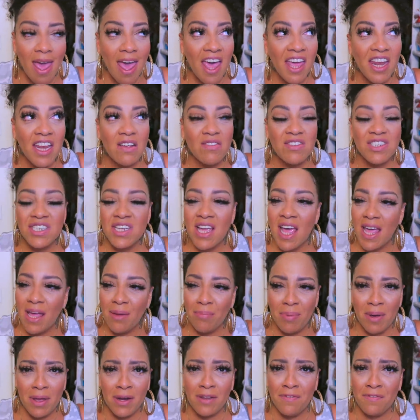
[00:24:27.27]
And if she
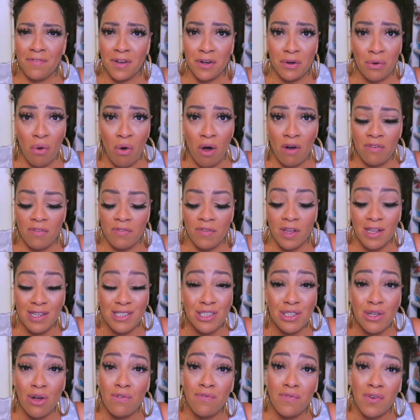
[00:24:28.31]
ain't benefiting off of it,
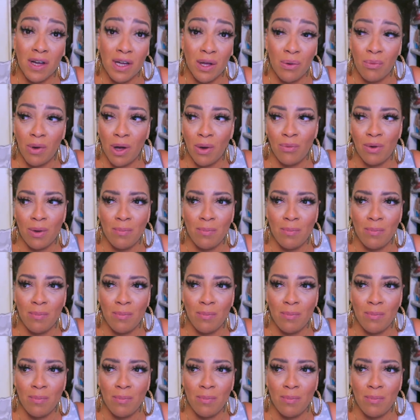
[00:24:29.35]
so fucking what?